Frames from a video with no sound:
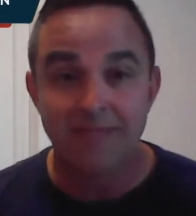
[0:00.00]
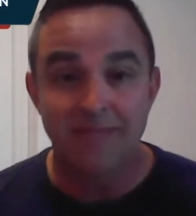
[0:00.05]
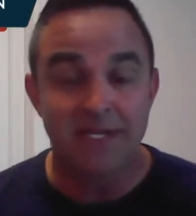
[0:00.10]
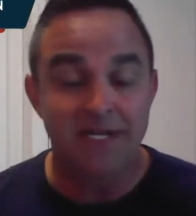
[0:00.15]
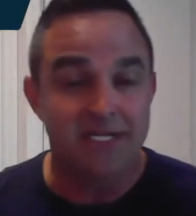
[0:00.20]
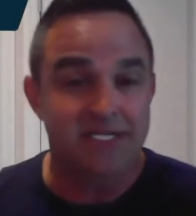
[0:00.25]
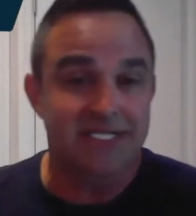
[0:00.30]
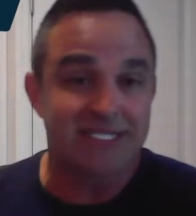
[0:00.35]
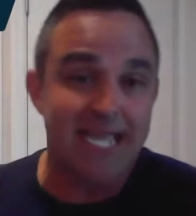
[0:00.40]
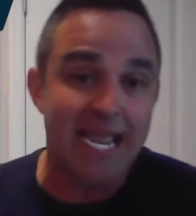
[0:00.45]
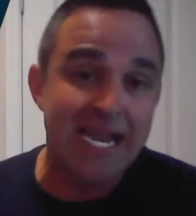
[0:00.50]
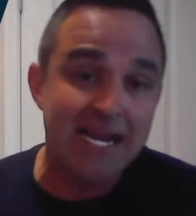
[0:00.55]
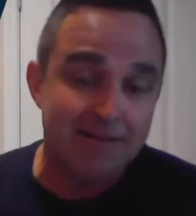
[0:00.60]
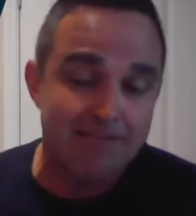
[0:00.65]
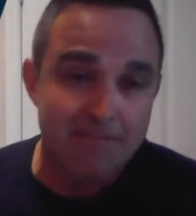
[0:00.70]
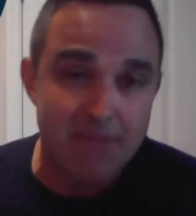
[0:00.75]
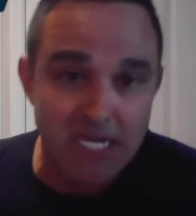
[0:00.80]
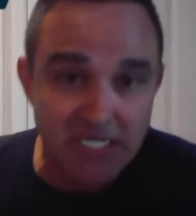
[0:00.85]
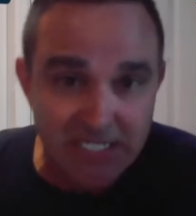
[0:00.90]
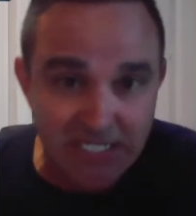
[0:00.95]
then the state of
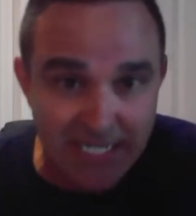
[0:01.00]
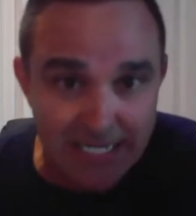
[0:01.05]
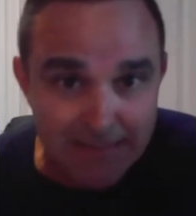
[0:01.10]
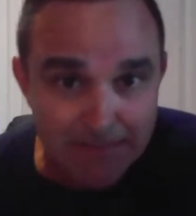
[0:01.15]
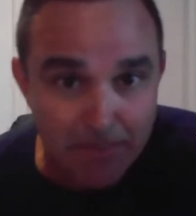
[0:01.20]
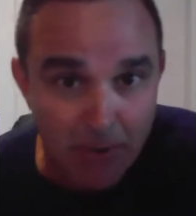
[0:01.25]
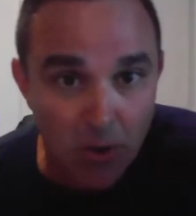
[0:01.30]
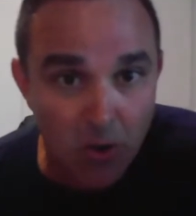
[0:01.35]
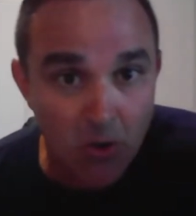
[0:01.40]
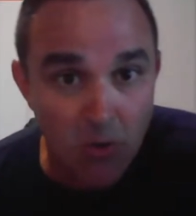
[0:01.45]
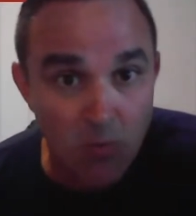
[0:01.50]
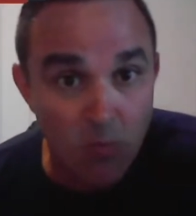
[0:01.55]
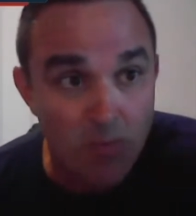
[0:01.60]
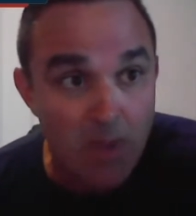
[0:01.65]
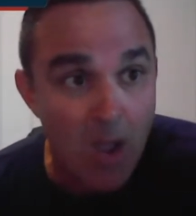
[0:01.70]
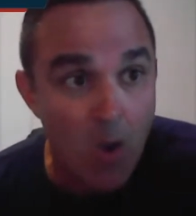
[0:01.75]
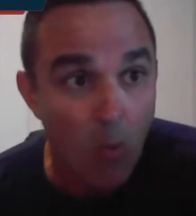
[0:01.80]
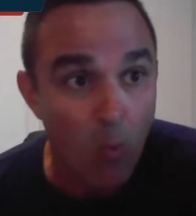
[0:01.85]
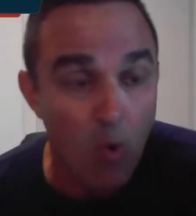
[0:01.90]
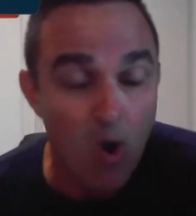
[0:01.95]
Michigan per
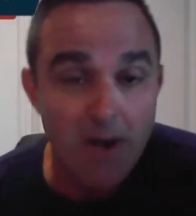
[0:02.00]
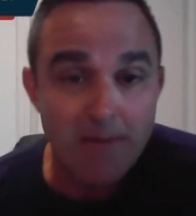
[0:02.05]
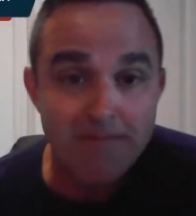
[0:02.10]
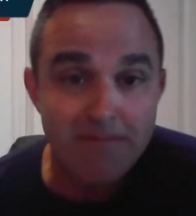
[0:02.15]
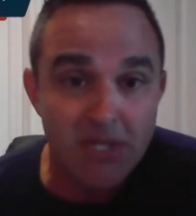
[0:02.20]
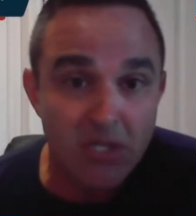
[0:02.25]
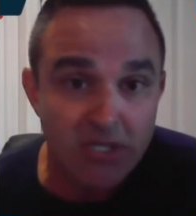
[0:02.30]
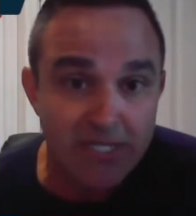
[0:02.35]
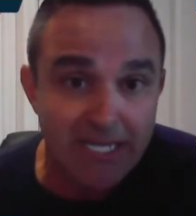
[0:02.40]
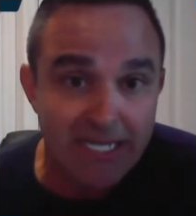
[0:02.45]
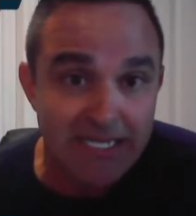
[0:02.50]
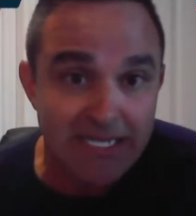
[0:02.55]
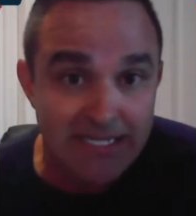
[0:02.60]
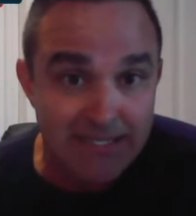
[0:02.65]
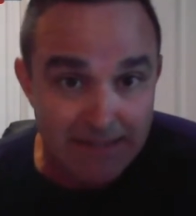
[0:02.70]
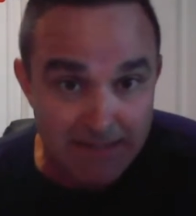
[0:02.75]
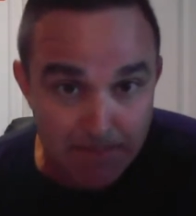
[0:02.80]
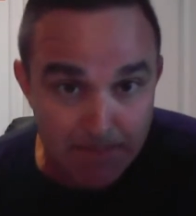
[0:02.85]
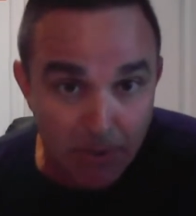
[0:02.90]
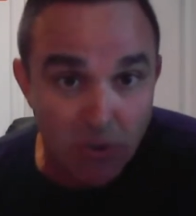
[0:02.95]
1
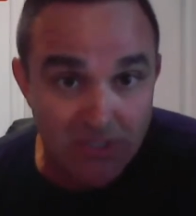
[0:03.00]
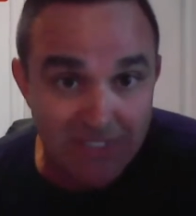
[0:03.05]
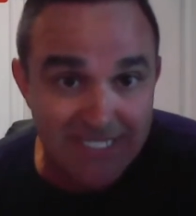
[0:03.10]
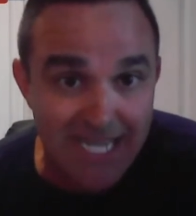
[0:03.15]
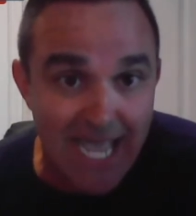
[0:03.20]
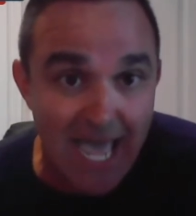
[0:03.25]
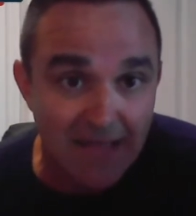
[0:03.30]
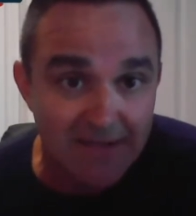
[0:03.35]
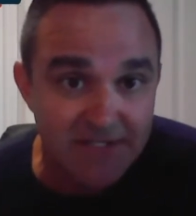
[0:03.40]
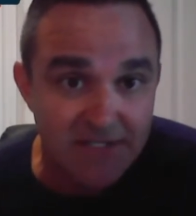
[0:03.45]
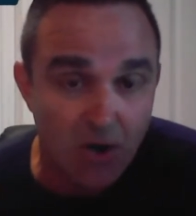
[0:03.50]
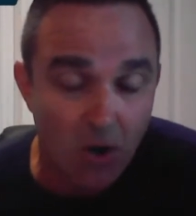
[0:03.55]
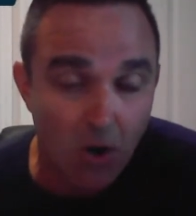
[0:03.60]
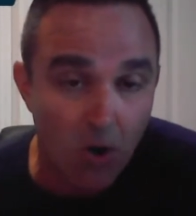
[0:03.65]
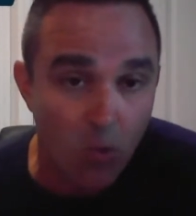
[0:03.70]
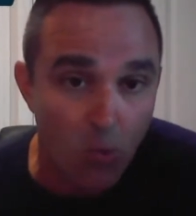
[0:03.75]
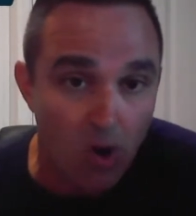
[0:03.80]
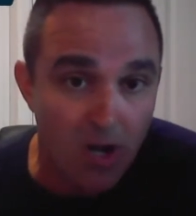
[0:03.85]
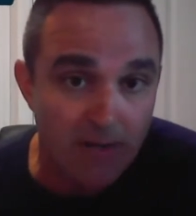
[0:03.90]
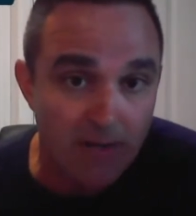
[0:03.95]
million per deaths,
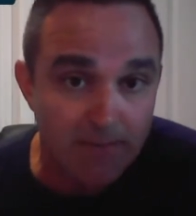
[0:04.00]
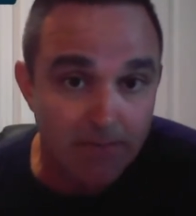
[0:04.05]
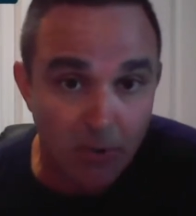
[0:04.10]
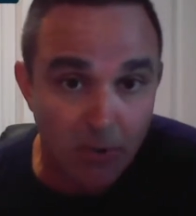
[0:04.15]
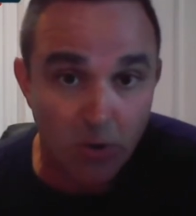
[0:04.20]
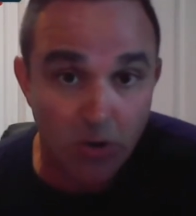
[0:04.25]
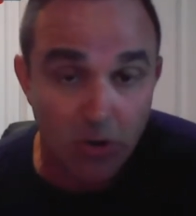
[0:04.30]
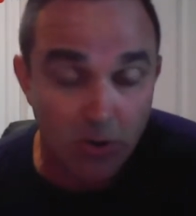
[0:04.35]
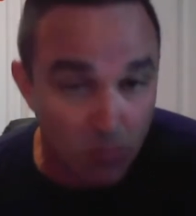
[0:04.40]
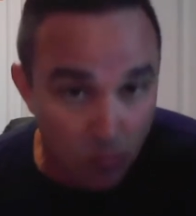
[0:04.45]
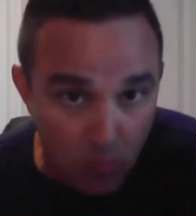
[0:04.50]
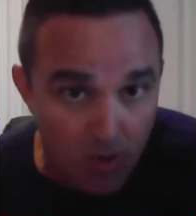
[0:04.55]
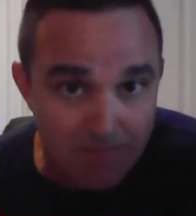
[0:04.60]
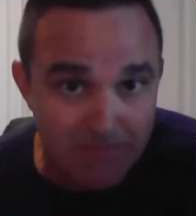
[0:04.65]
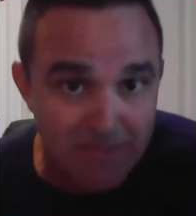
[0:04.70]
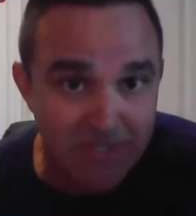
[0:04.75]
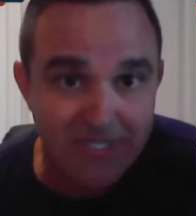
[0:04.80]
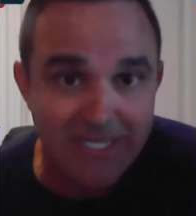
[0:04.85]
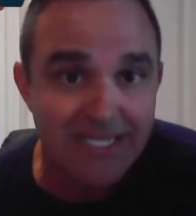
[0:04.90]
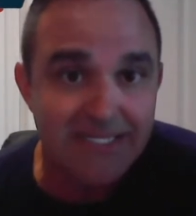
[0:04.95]
or 1 per 1
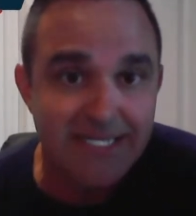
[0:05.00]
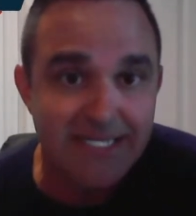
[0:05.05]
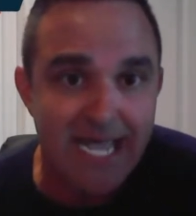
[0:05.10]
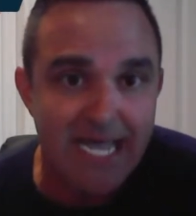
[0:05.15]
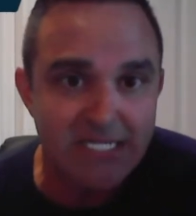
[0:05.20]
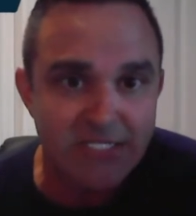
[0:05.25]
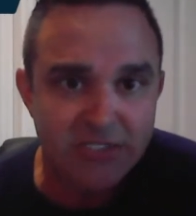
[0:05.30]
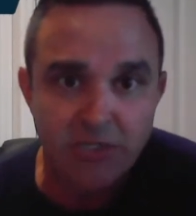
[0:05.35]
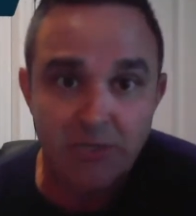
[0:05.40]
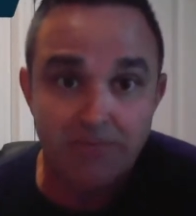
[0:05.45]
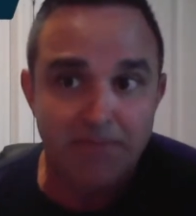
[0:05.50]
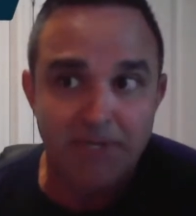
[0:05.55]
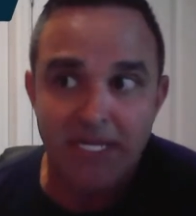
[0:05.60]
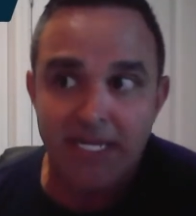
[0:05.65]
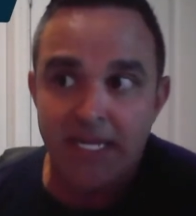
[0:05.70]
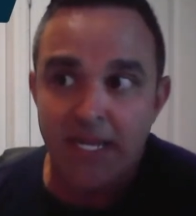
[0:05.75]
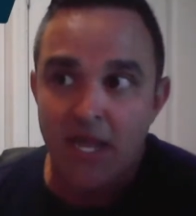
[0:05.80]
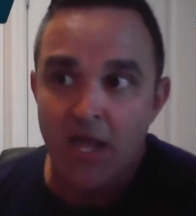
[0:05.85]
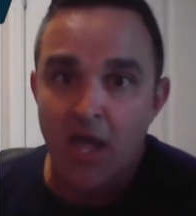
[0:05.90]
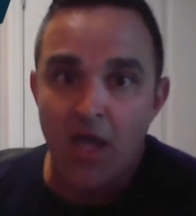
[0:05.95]
million deaths, should
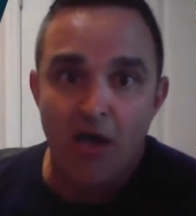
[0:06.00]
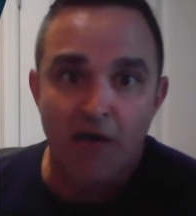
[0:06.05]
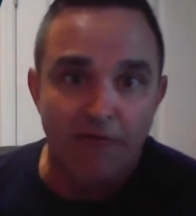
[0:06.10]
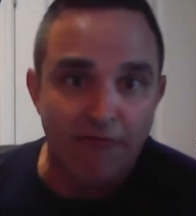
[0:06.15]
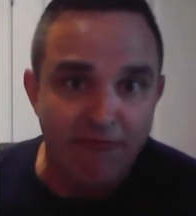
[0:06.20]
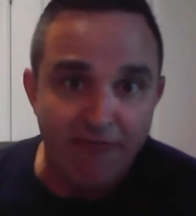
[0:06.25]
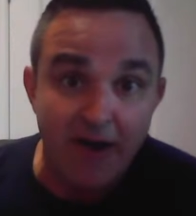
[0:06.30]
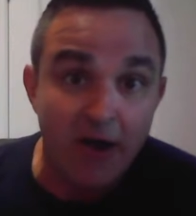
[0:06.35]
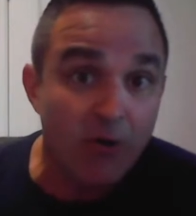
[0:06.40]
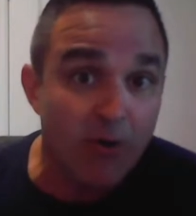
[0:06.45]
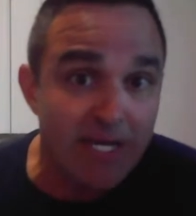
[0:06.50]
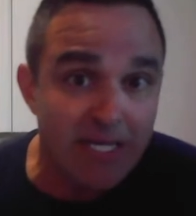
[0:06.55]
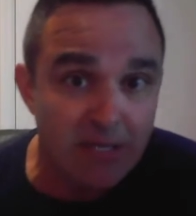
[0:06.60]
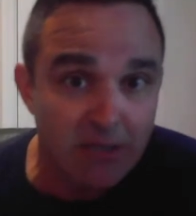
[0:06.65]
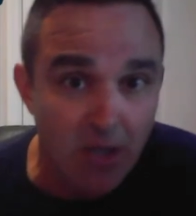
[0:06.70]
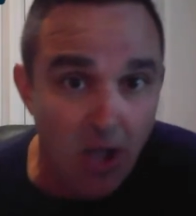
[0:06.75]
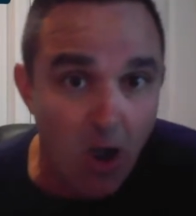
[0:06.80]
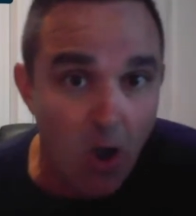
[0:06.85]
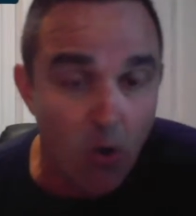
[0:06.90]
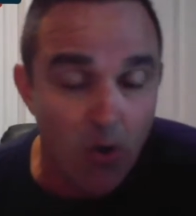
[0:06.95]
be very
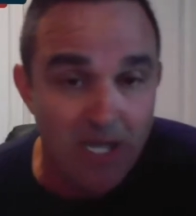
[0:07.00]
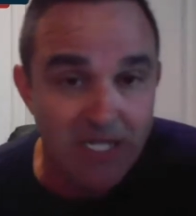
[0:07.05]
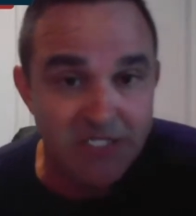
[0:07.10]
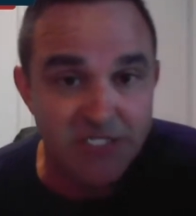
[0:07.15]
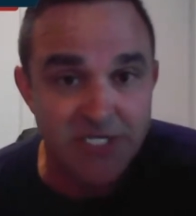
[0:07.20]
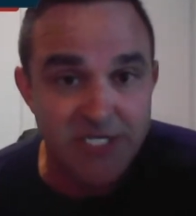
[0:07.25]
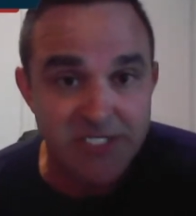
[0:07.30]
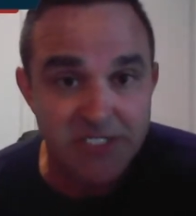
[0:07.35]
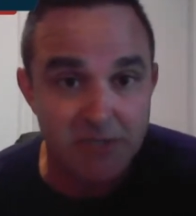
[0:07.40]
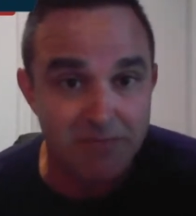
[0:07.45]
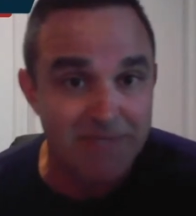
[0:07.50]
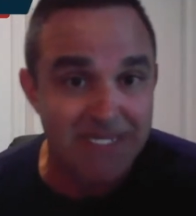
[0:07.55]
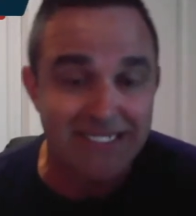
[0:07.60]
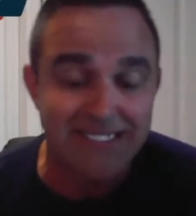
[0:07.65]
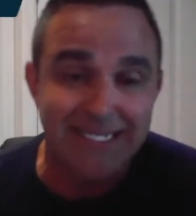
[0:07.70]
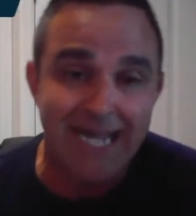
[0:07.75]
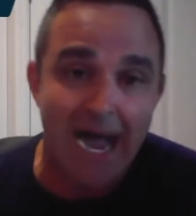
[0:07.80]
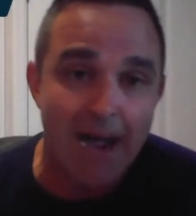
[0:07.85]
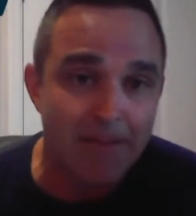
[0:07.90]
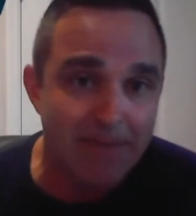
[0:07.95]
low, and she should be
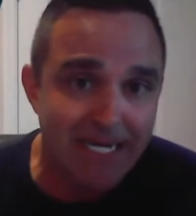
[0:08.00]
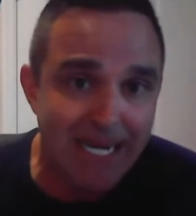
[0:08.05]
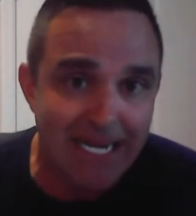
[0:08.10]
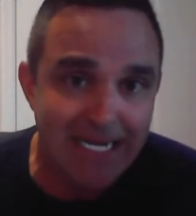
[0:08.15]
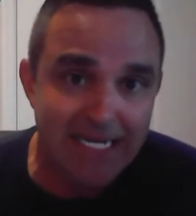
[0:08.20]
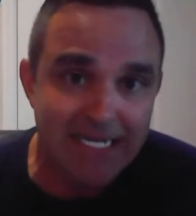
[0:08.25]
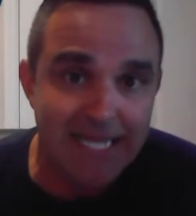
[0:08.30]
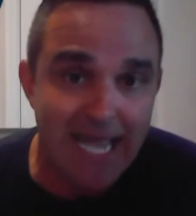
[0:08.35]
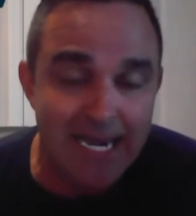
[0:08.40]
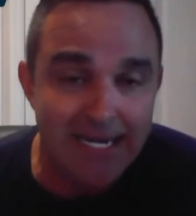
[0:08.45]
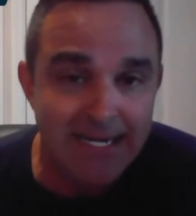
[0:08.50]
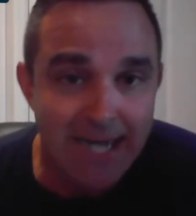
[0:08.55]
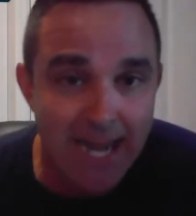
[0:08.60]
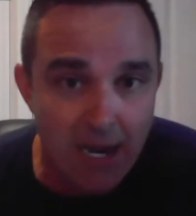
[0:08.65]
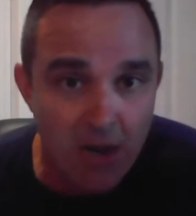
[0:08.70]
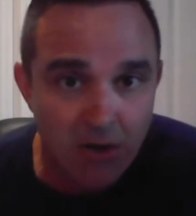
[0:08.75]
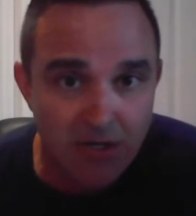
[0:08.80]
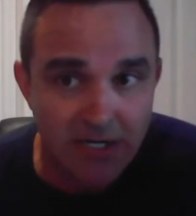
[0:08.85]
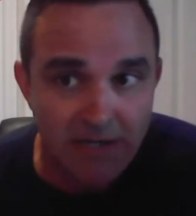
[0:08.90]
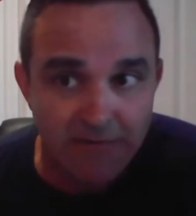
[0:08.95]
dominating that
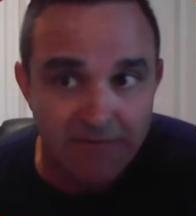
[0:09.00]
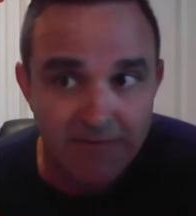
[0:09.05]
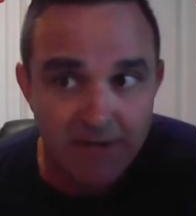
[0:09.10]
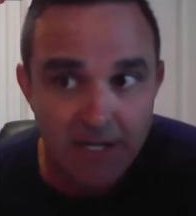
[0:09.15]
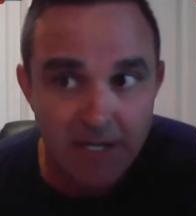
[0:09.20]
narrative.